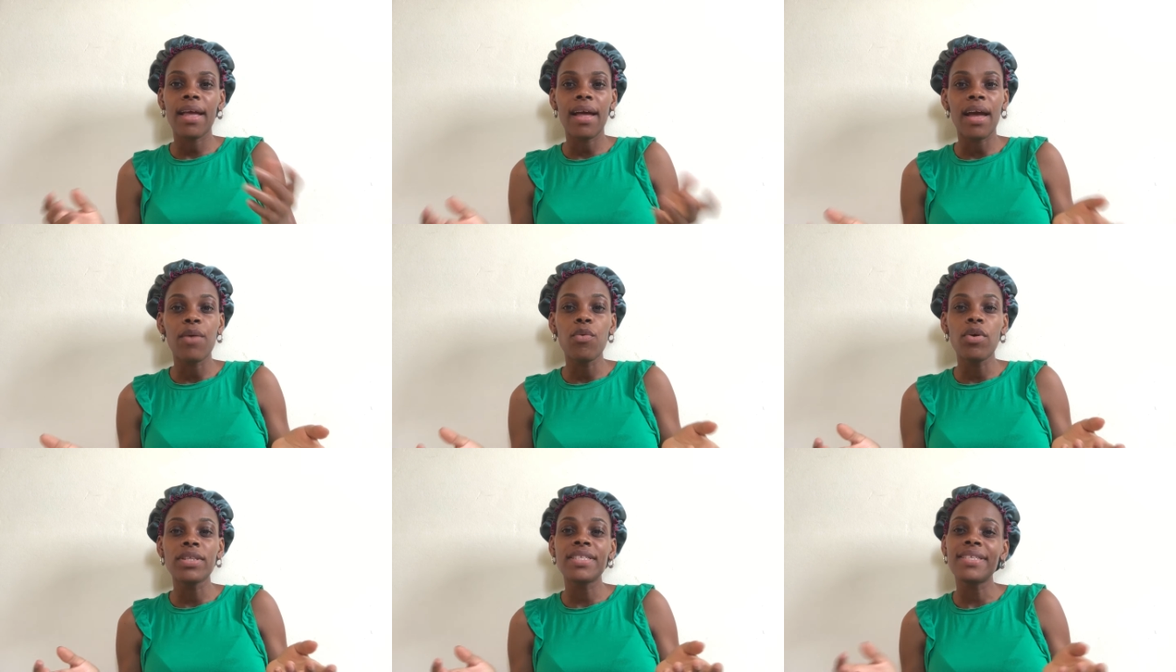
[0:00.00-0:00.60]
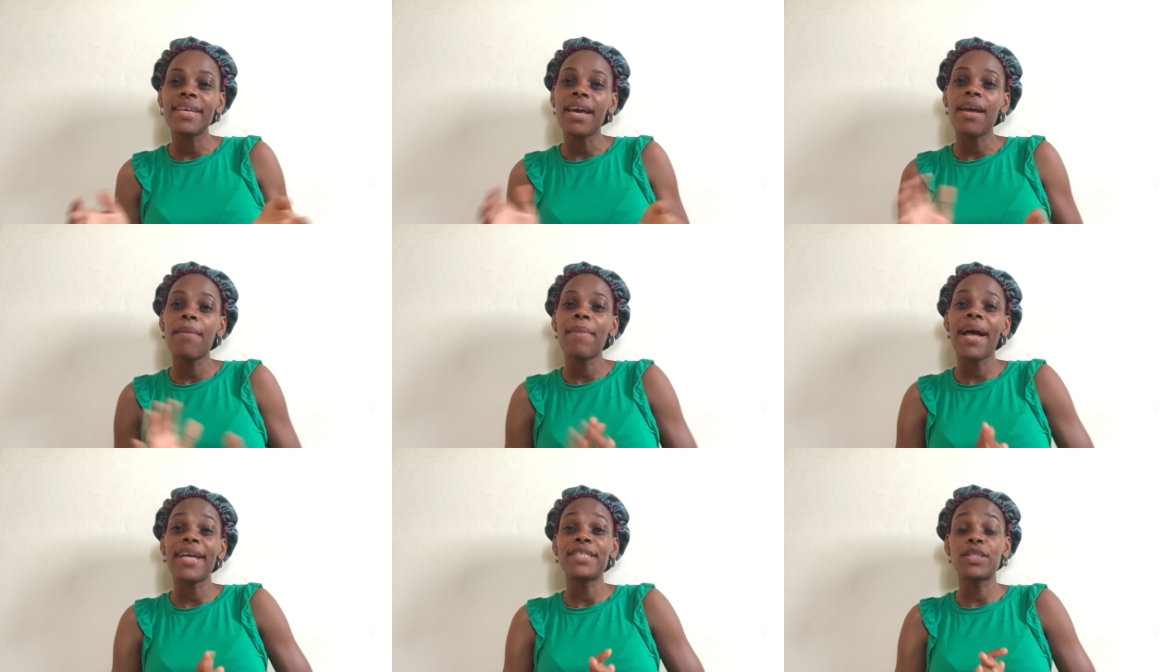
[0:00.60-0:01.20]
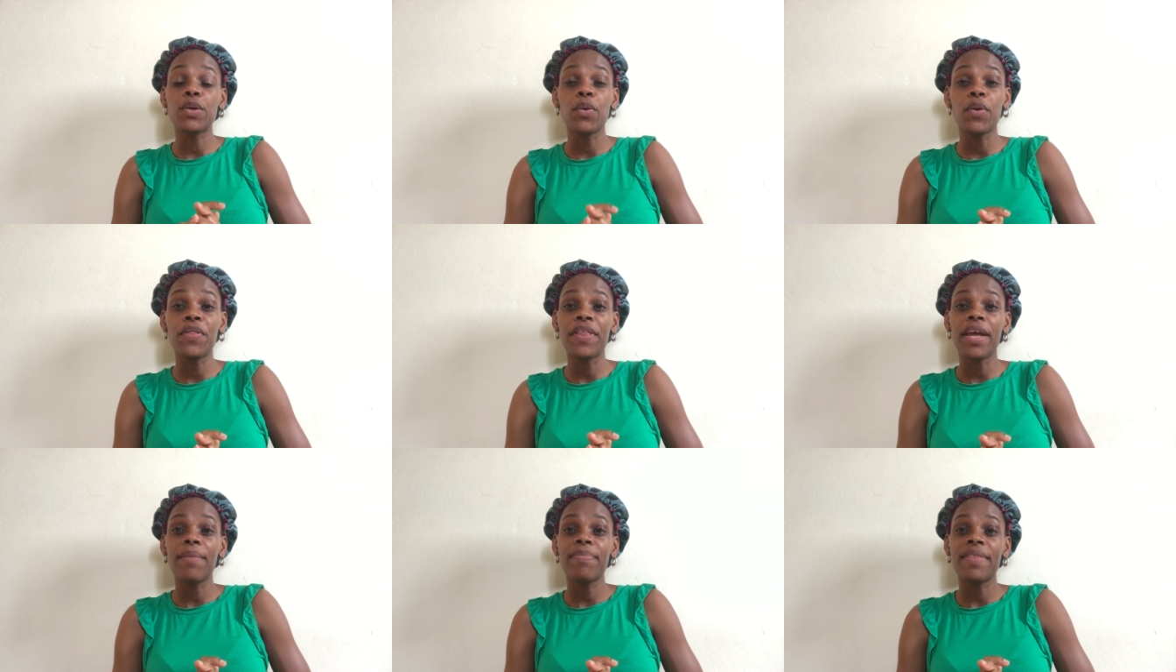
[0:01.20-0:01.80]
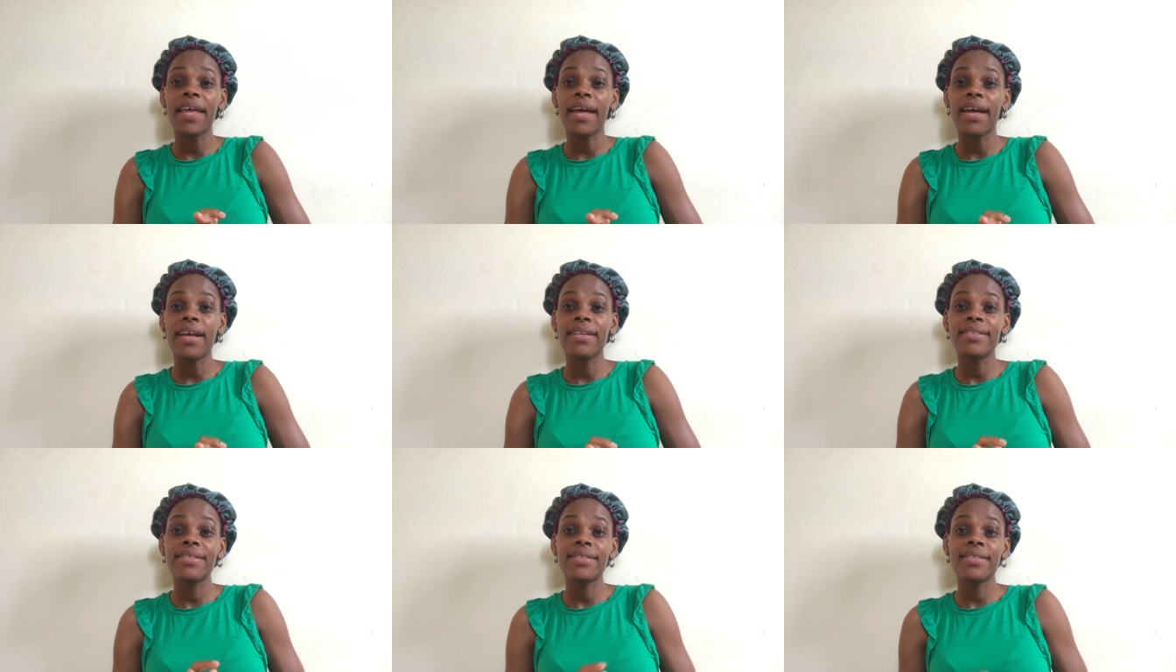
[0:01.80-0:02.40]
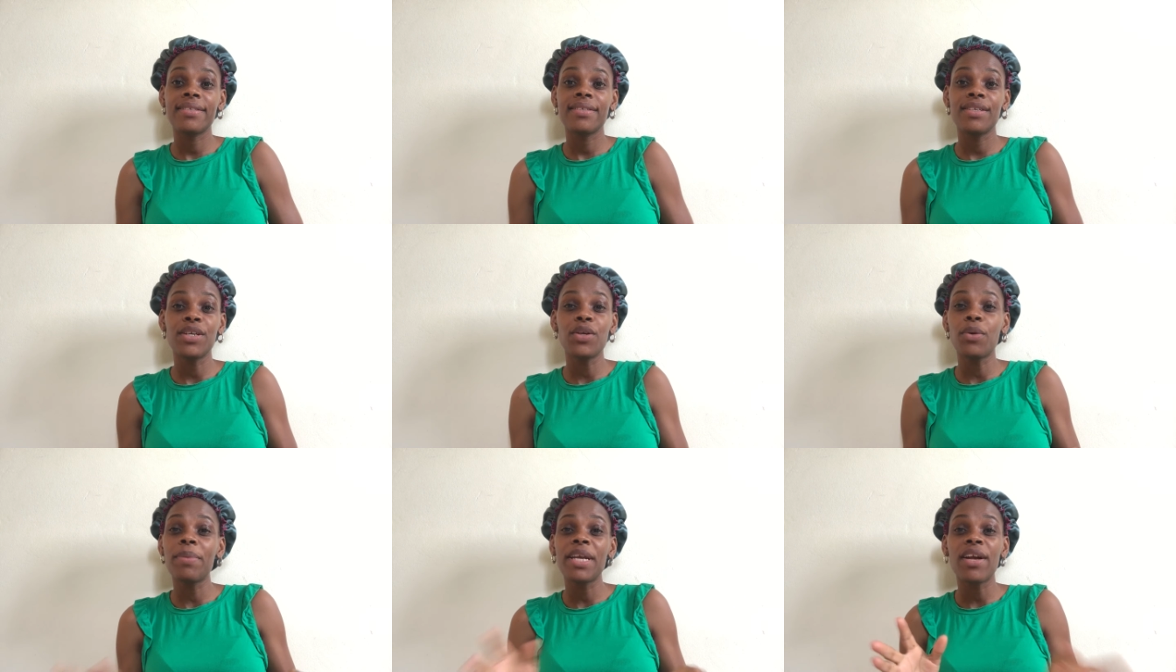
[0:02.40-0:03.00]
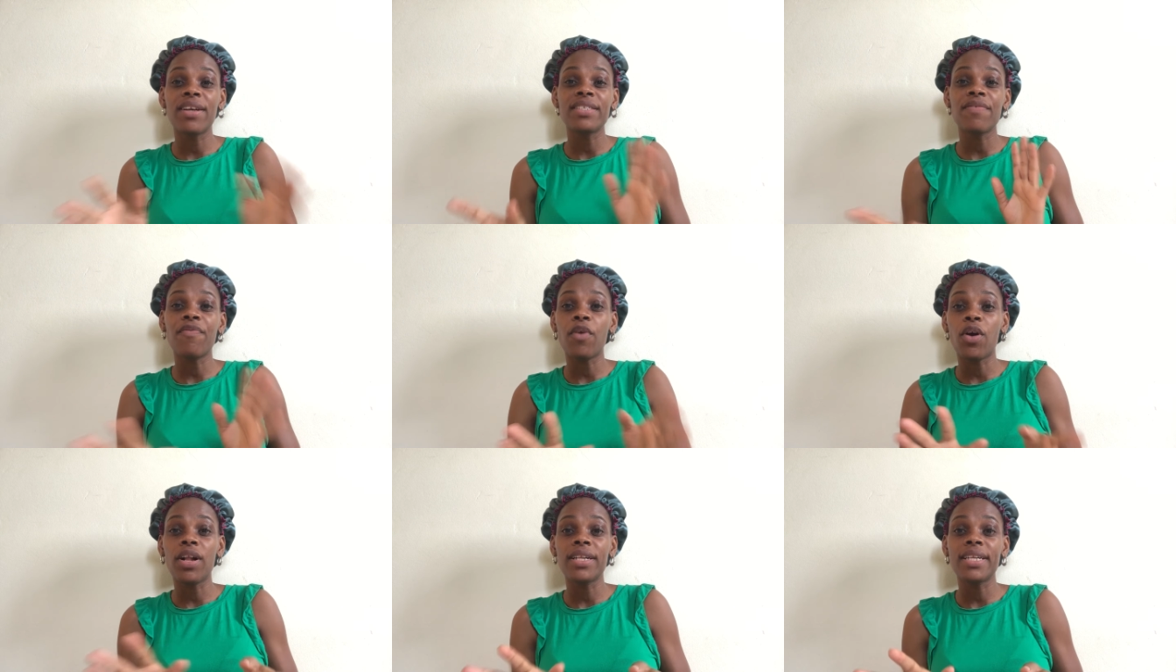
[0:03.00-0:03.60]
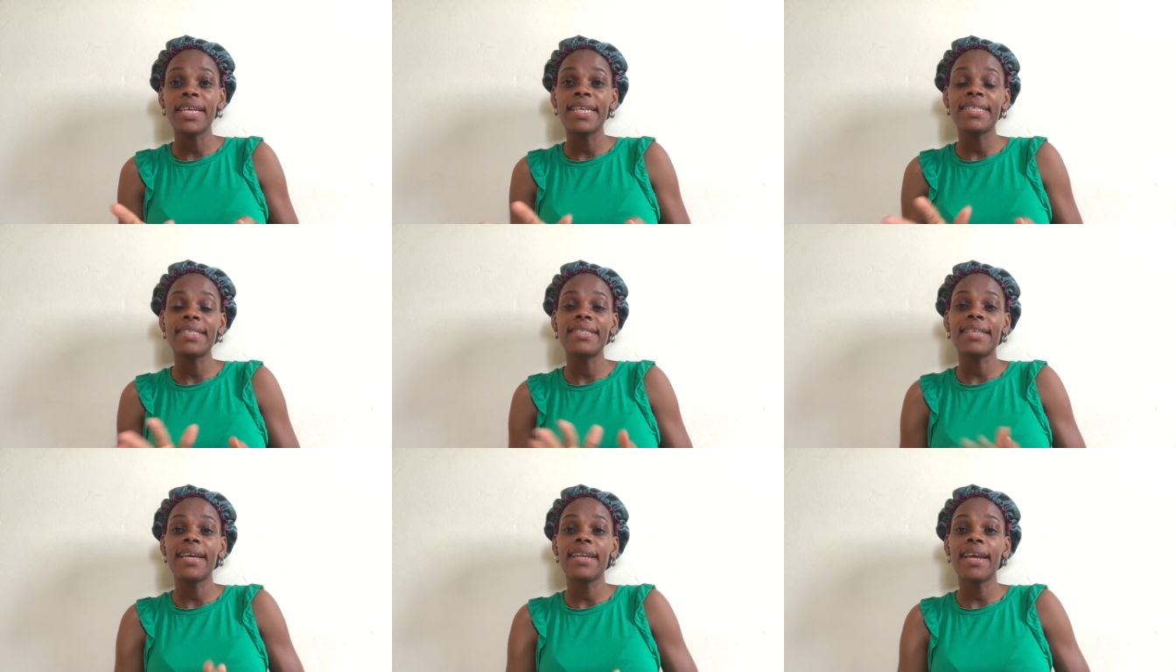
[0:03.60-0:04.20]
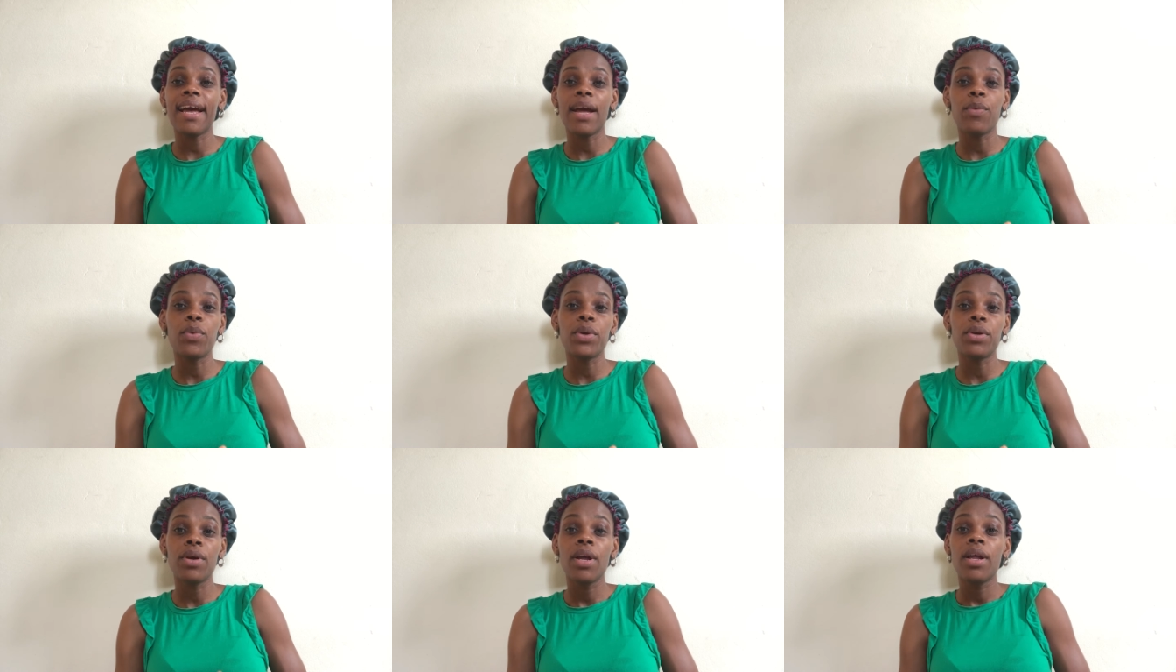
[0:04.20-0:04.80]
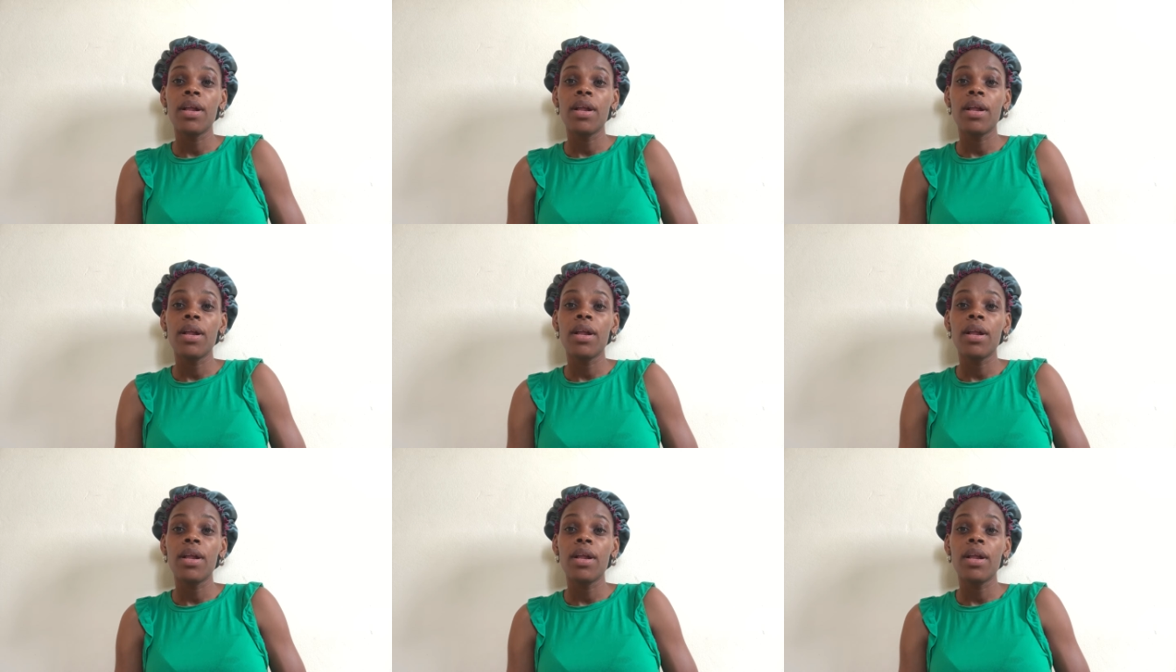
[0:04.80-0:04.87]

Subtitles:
I wrote to them, I told them that, because of all this, then I would